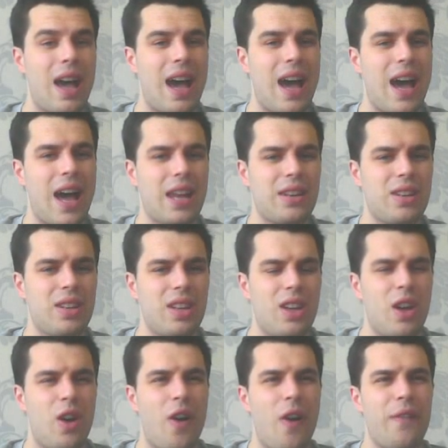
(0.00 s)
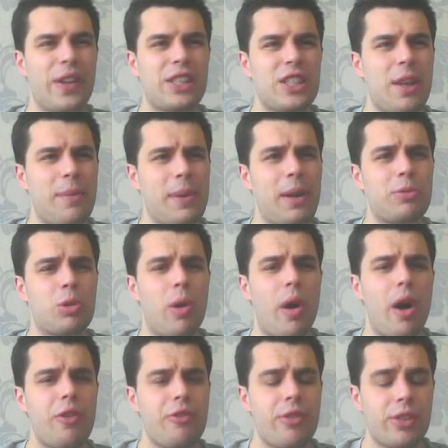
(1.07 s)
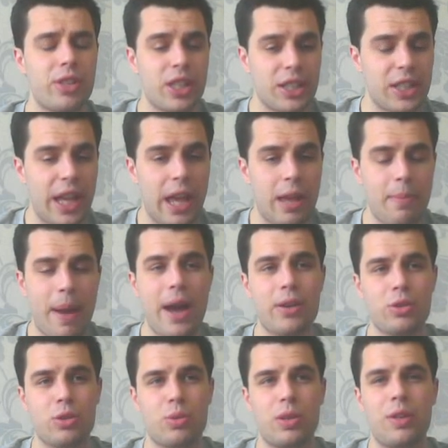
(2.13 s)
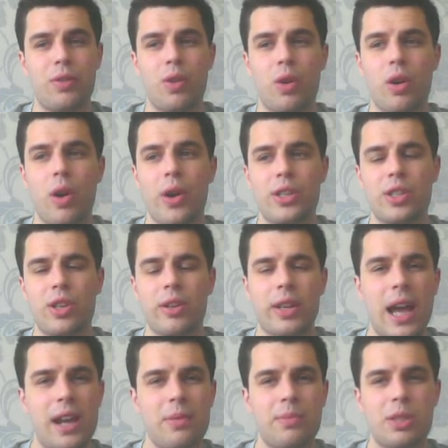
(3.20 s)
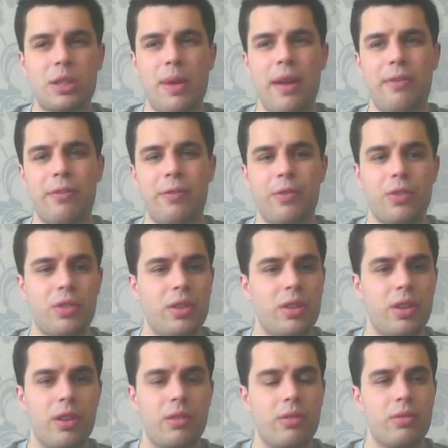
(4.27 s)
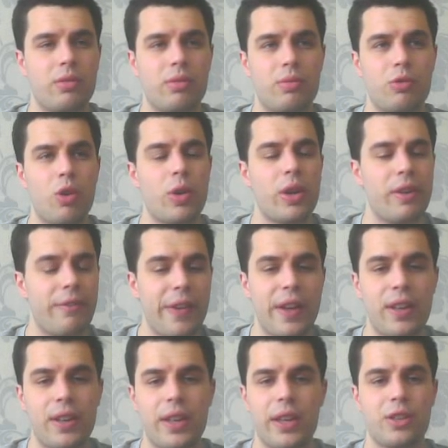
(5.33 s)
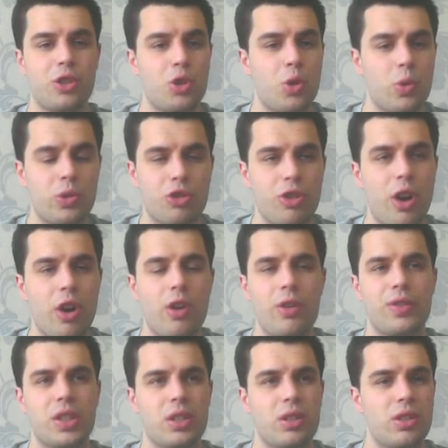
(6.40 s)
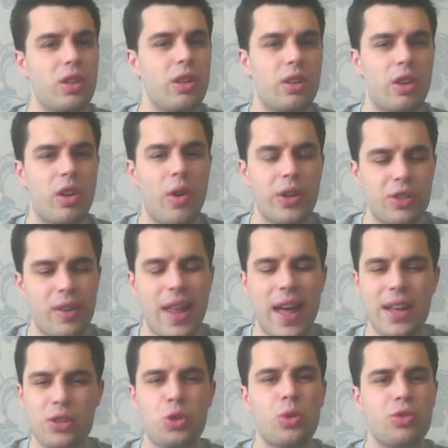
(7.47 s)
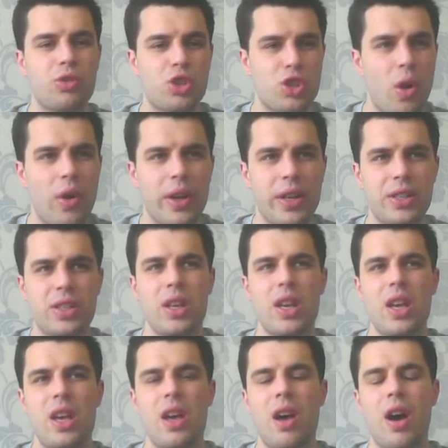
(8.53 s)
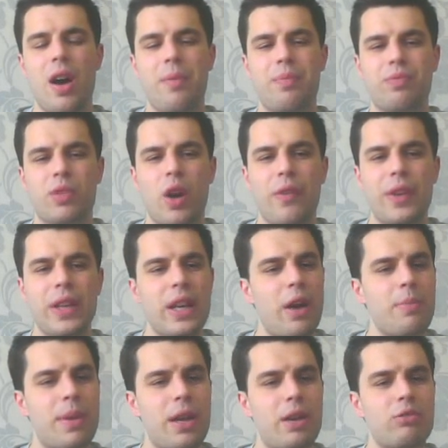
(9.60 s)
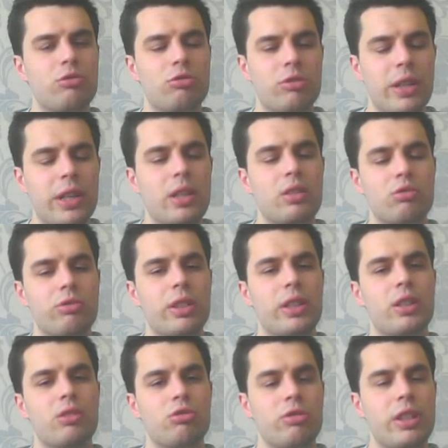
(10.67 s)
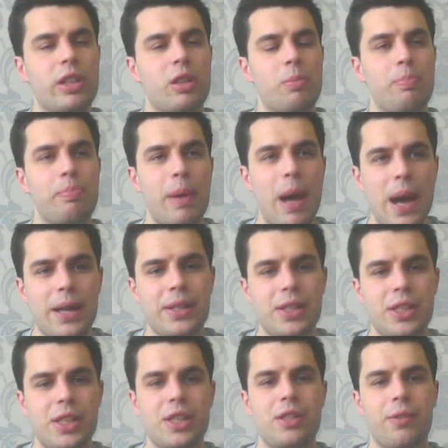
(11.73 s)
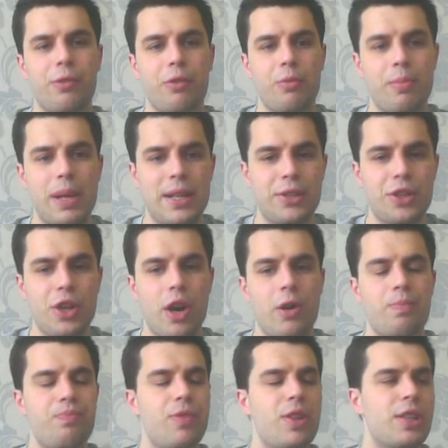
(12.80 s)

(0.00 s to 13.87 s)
And I think stepping up to £168, when you've got guys like Callum Smith, you know, Rocky Fielding and George Groves, guys of that sort of size, I think that would be a real bad decision from Billy Joe.